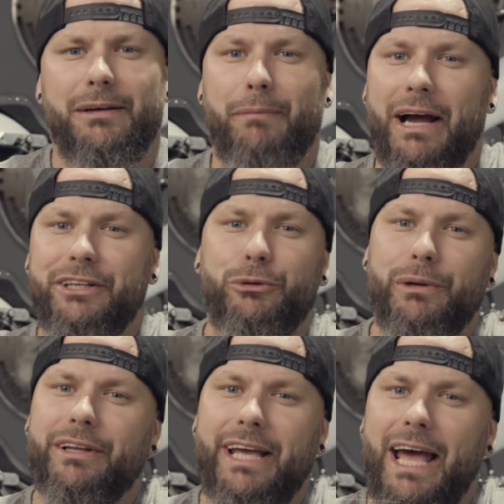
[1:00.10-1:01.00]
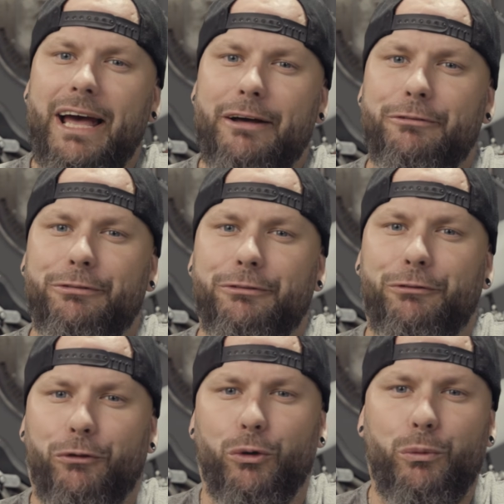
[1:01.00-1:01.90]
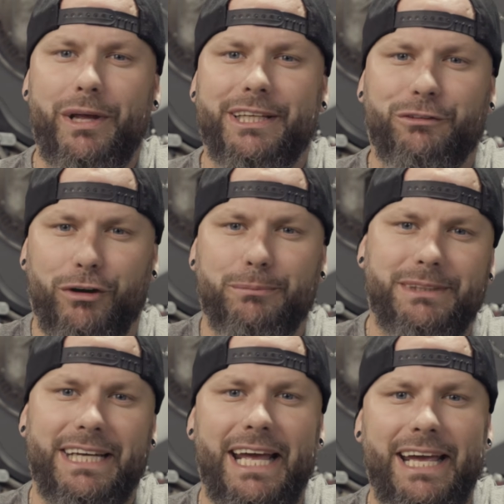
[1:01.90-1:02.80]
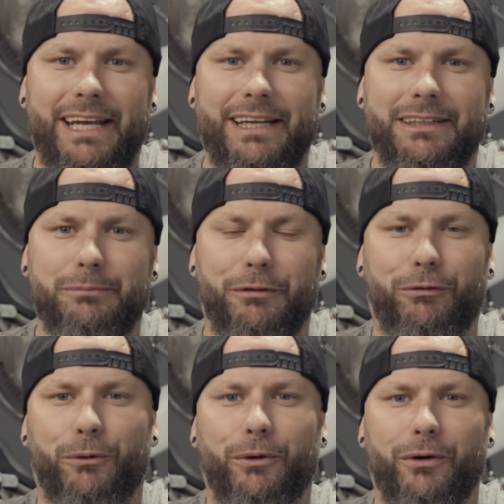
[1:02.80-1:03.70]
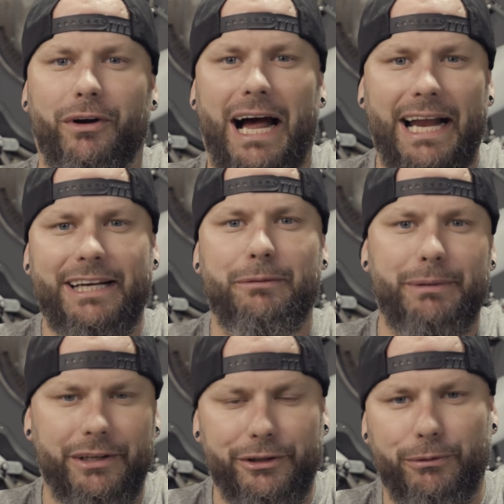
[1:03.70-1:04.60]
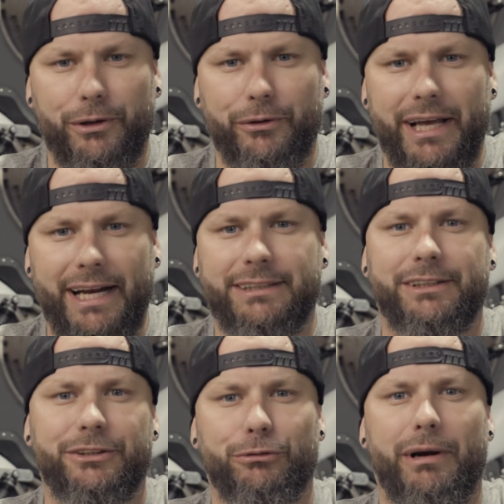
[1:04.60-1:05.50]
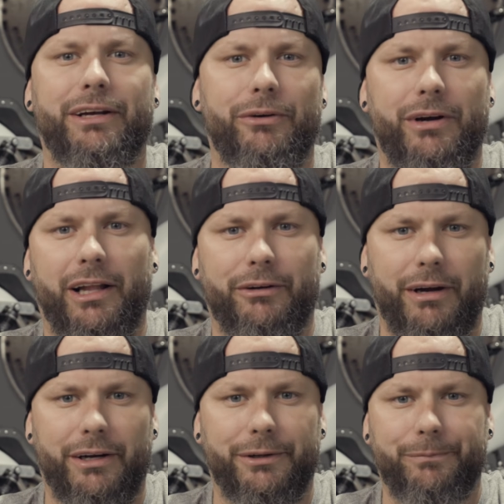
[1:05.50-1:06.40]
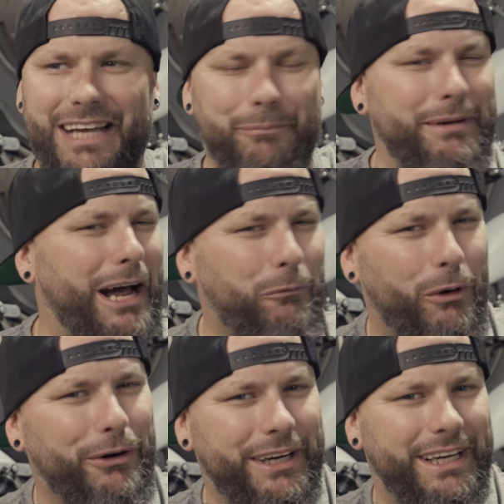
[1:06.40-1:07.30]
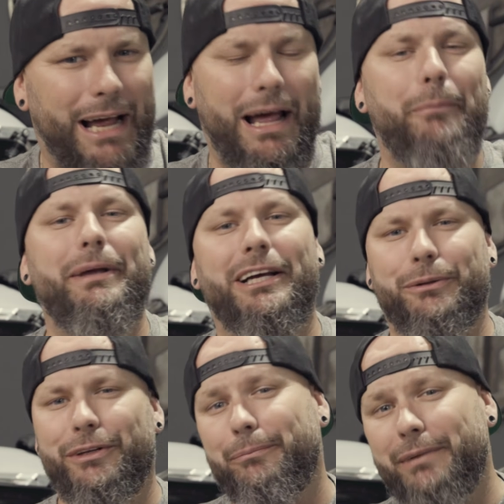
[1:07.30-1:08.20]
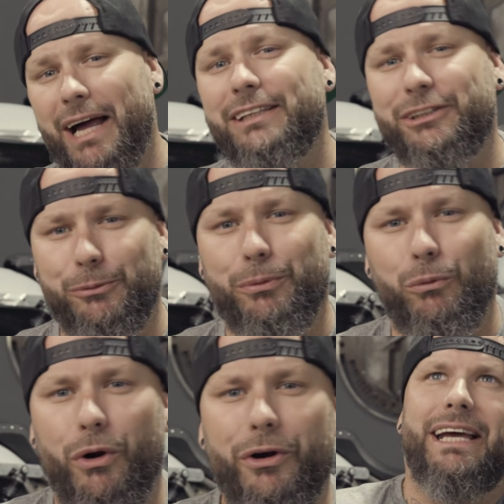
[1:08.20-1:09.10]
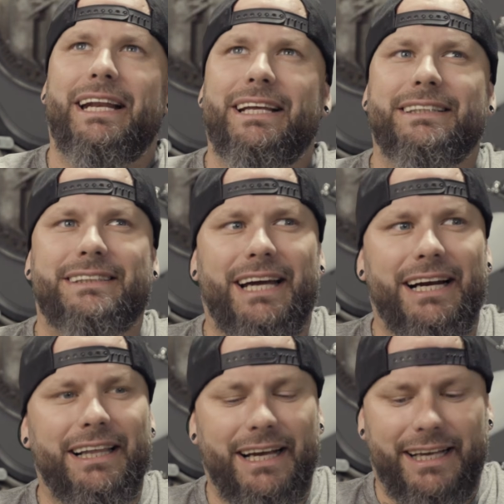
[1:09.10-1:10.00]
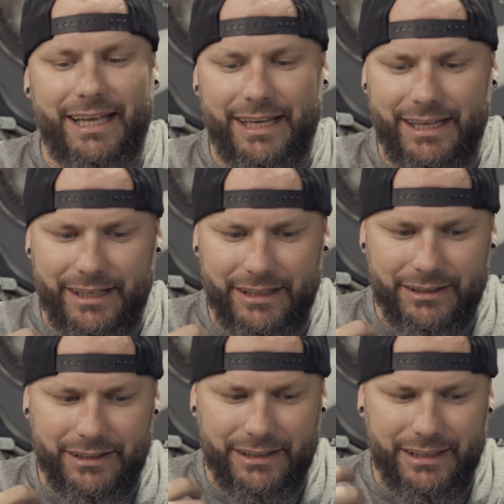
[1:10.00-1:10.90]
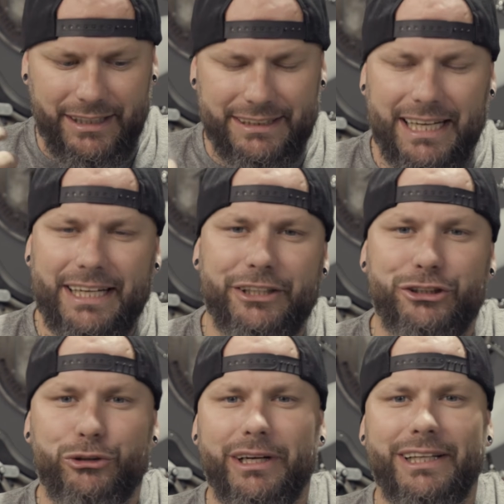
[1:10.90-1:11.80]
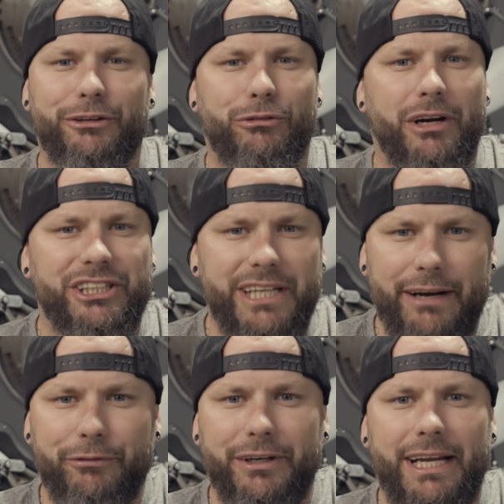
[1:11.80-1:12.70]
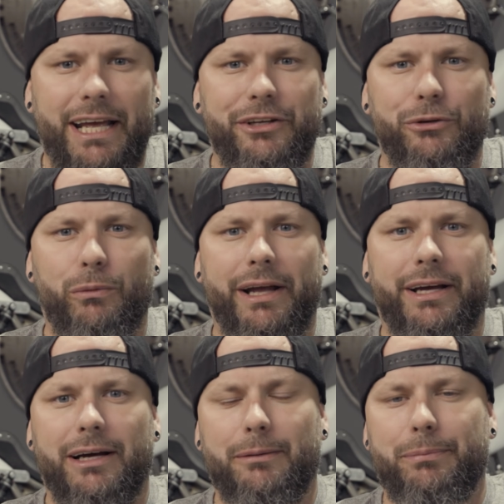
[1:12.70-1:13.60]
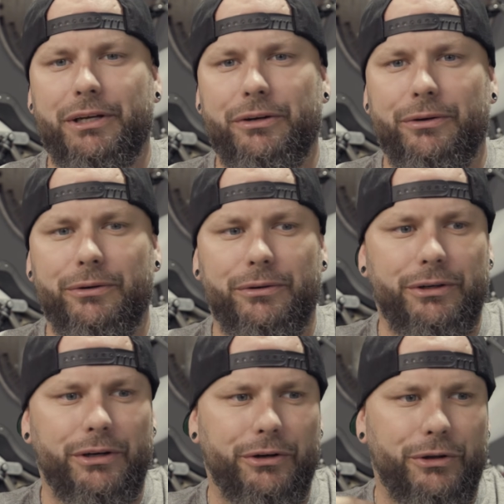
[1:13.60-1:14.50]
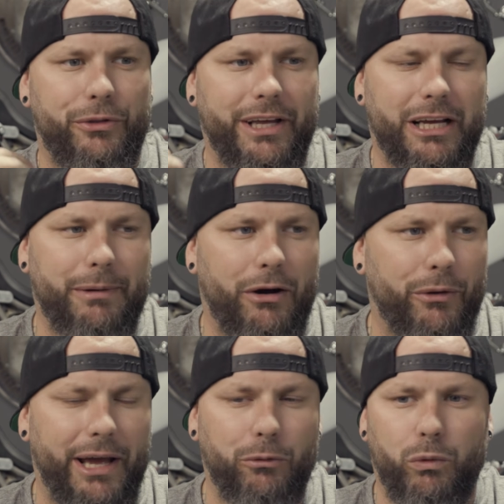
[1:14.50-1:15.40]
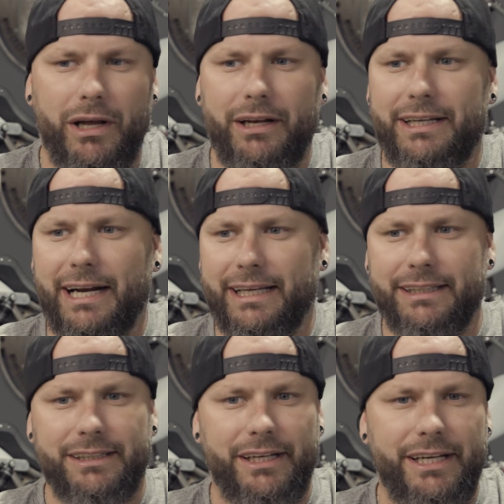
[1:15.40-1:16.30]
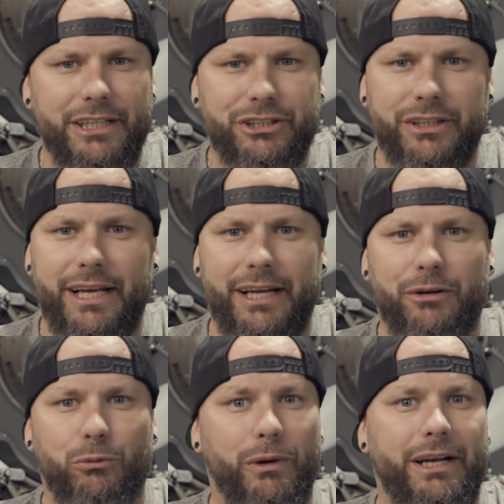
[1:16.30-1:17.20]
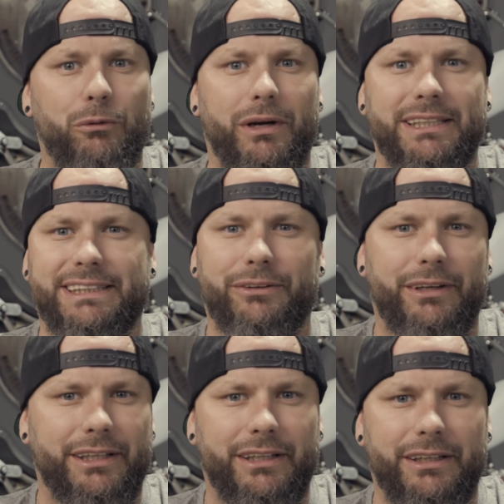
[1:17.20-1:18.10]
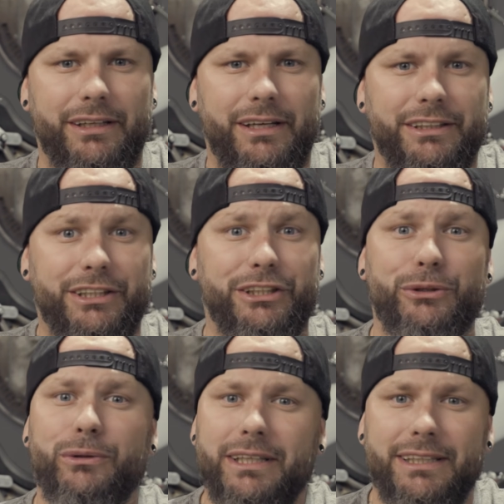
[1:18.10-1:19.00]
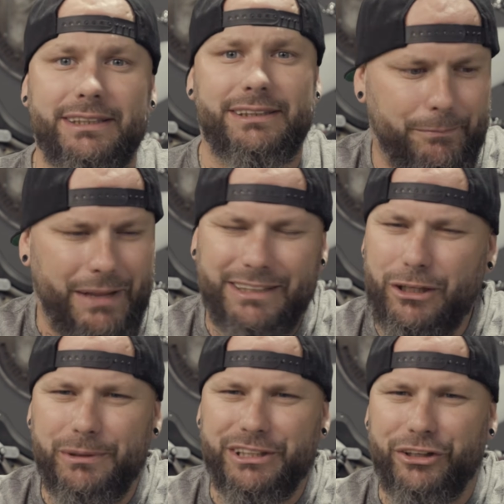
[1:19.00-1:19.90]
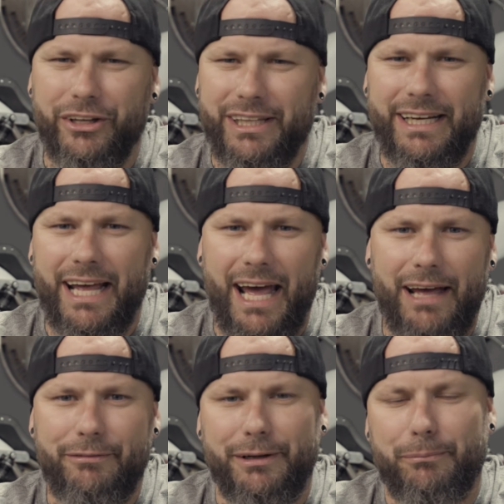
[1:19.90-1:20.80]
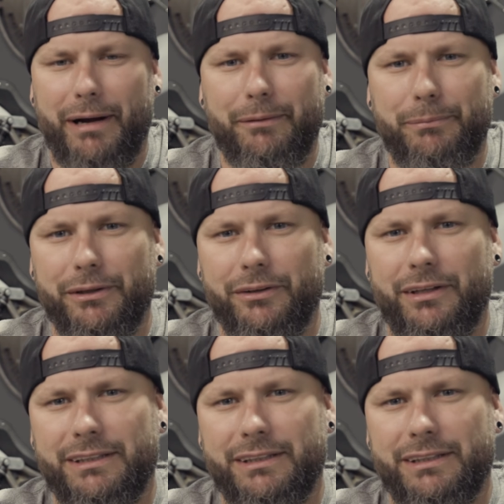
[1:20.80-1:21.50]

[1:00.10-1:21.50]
Mind you, we only have 4 weeks from today before I need to be on the road headed to Durango, Colorado. I'm not worried. I'll be honest with you, I'm not super worried. It is kind of like it's like an adrenaline rush. Every day you wake up and you think about, okay, what did I get done yesterday? What is still on the to-do list? That's always a good thing to have in a bike build.